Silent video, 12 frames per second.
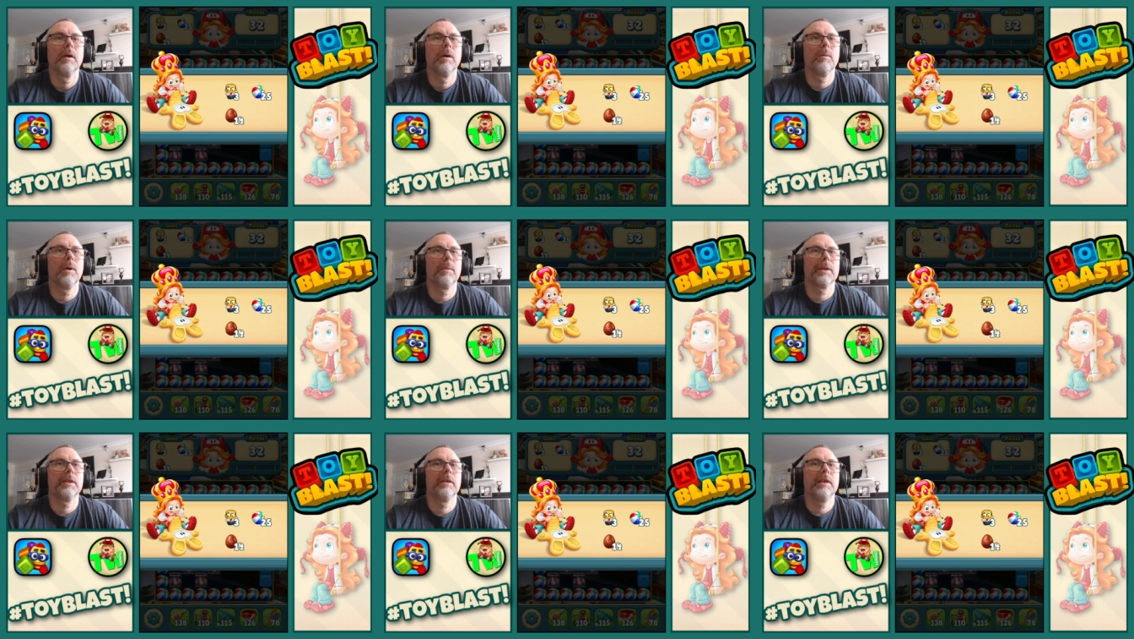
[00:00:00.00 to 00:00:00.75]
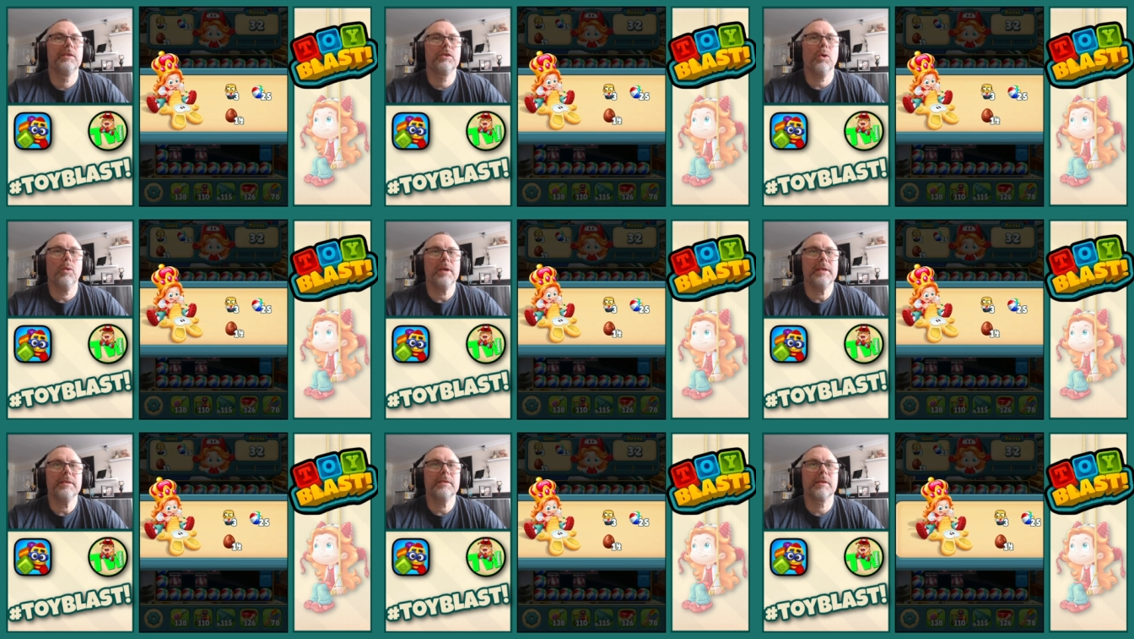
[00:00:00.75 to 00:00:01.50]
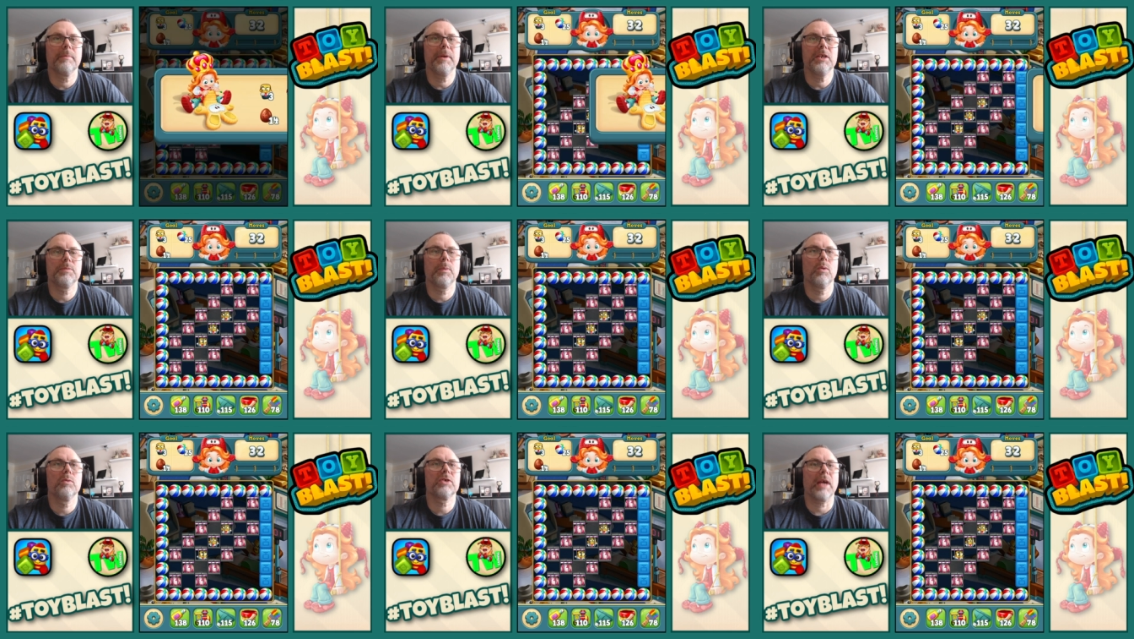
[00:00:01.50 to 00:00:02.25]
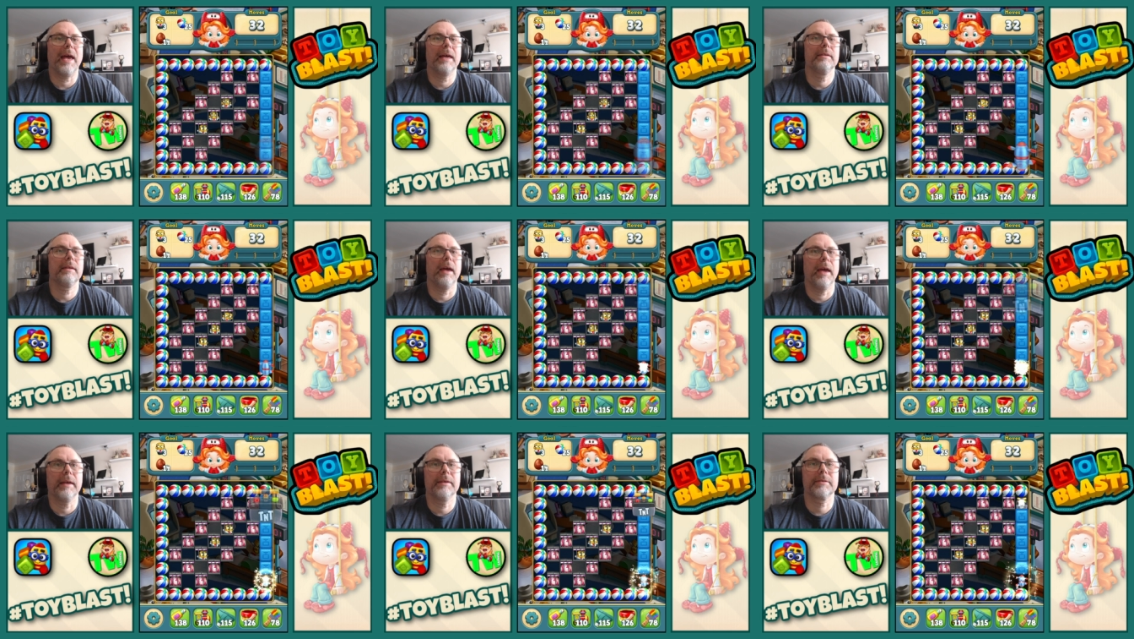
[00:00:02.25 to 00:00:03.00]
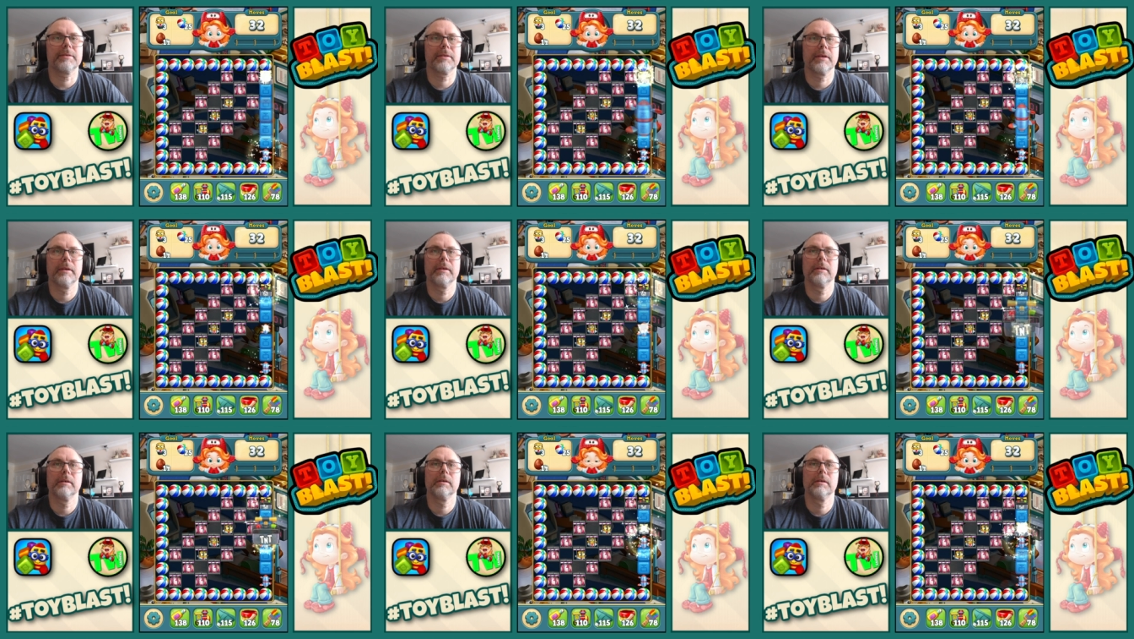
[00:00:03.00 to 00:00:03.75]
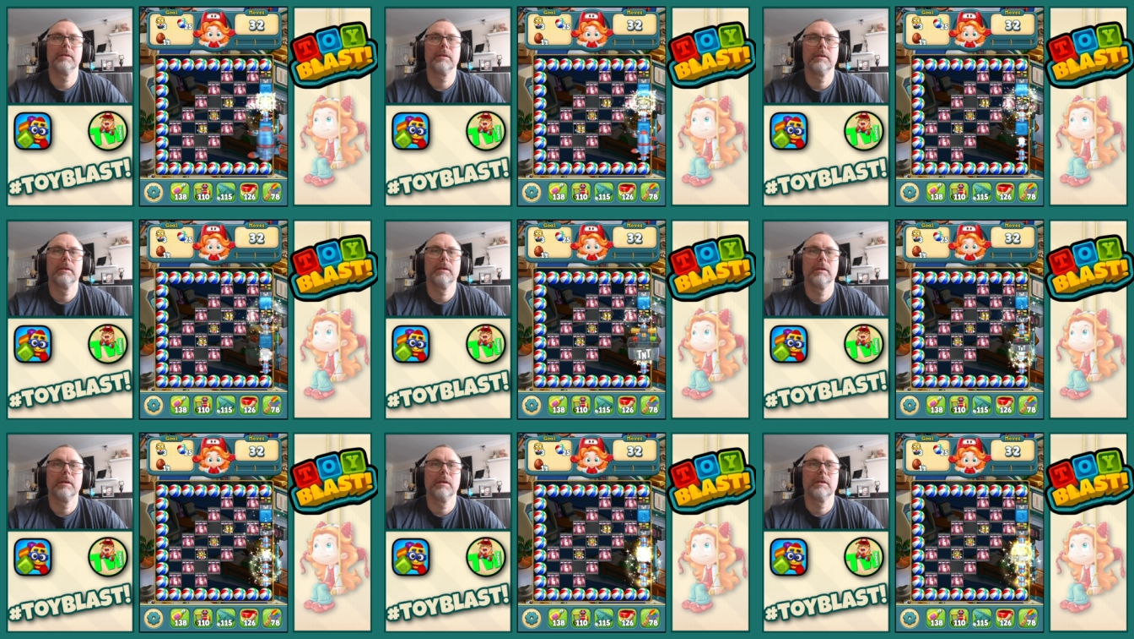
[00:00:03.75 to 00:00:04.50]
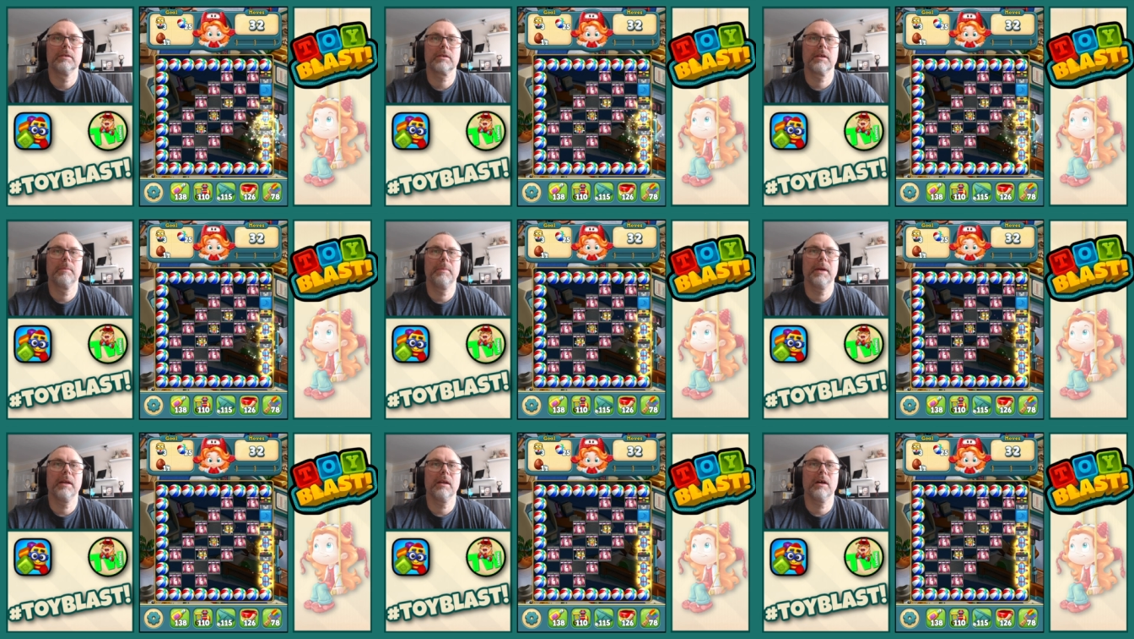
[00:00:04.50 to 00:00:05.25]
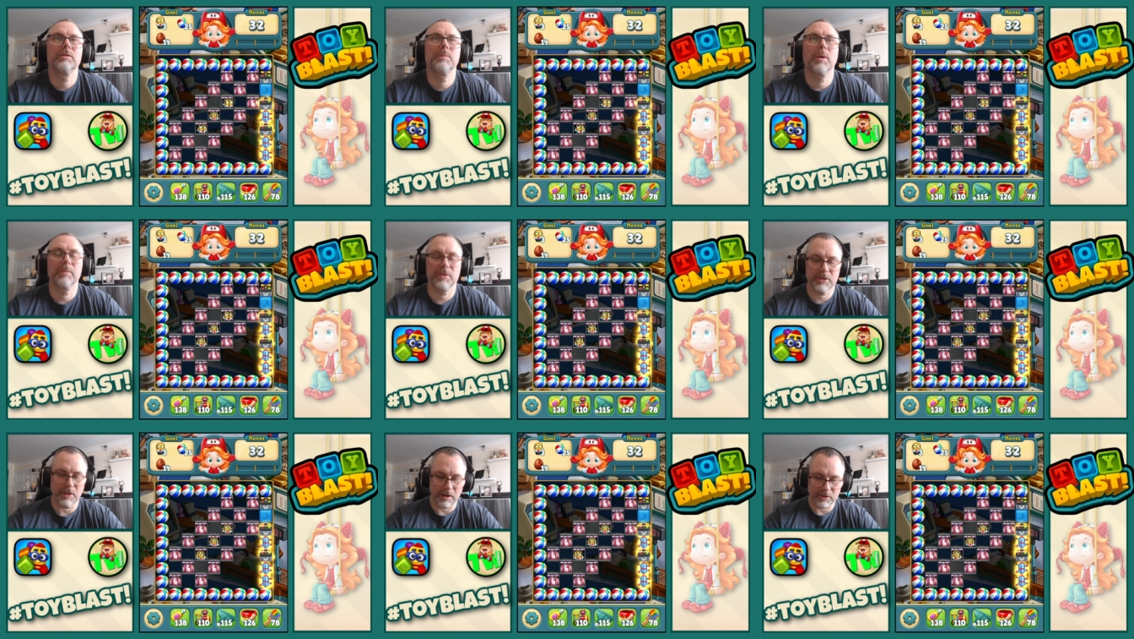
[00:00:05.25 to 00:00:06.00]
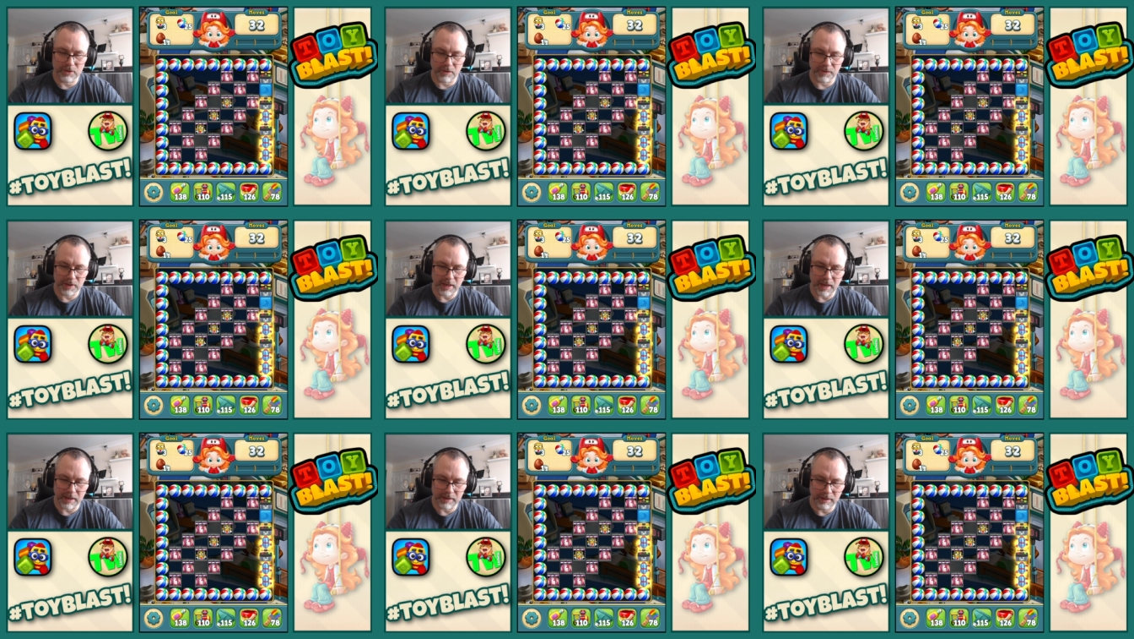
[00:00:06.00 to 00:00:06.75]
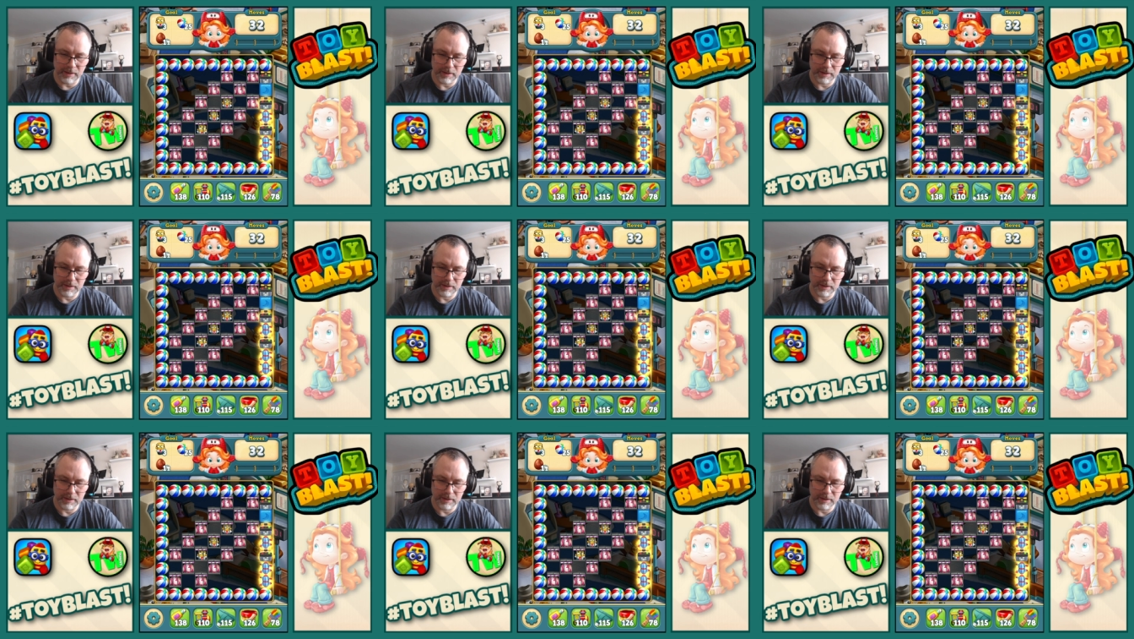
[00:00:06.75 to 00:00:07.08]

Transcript: where we're going to need toys, beach balls and eggs. It's going to be a large bomb to start us off again.